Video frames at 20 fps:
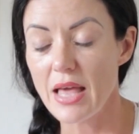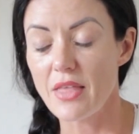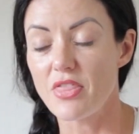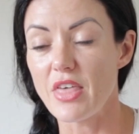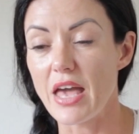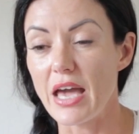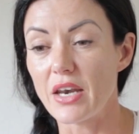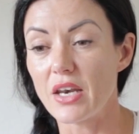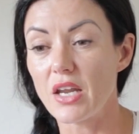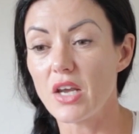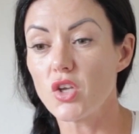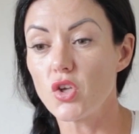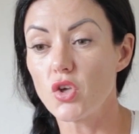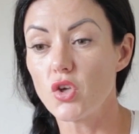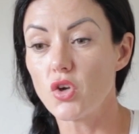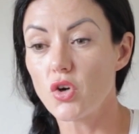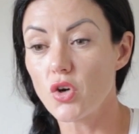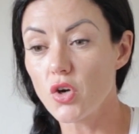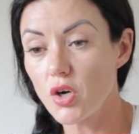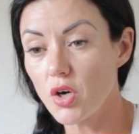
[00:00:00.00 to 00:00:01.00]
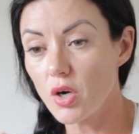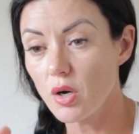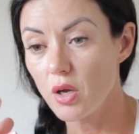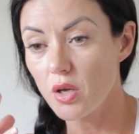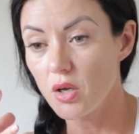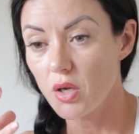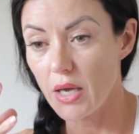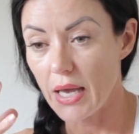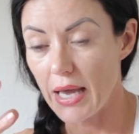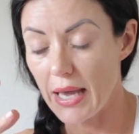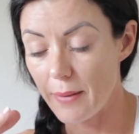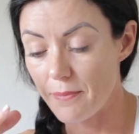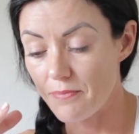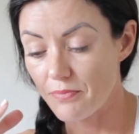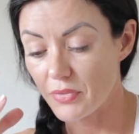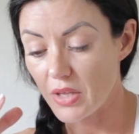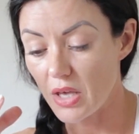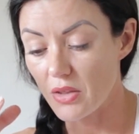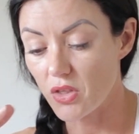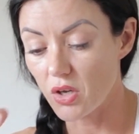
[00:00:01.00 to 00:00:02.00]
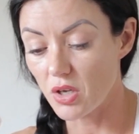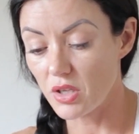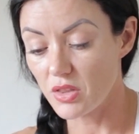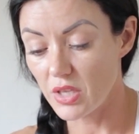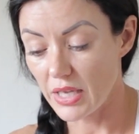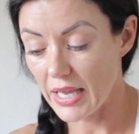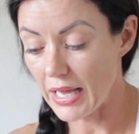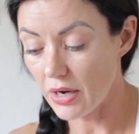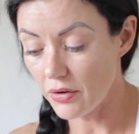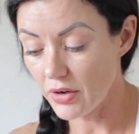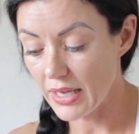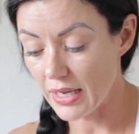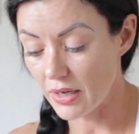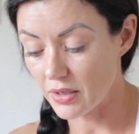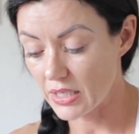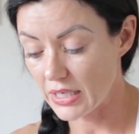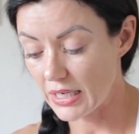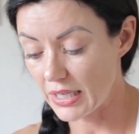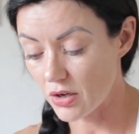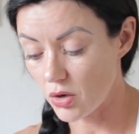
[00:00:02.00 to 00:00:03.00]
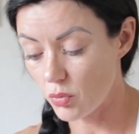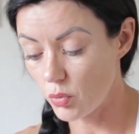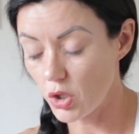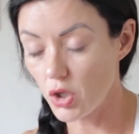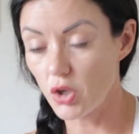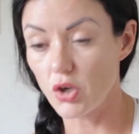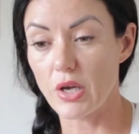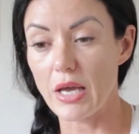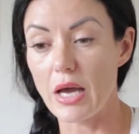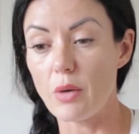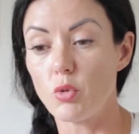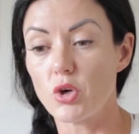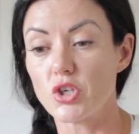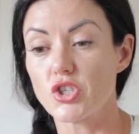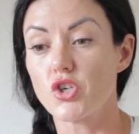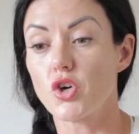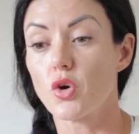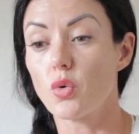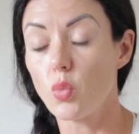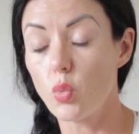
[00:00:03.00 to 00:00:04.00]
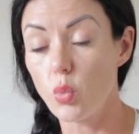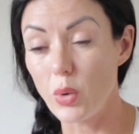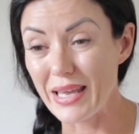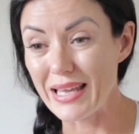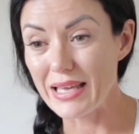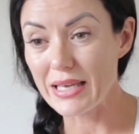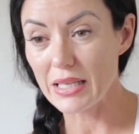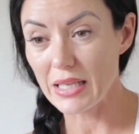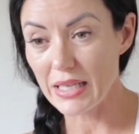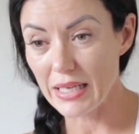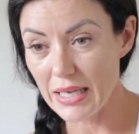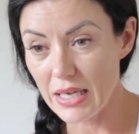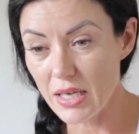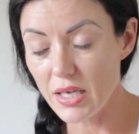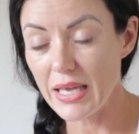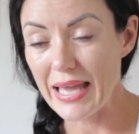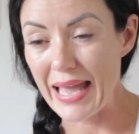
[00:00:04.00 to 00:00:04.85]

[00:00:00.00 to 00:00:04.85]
then your the calorie calculator will look at what your weekly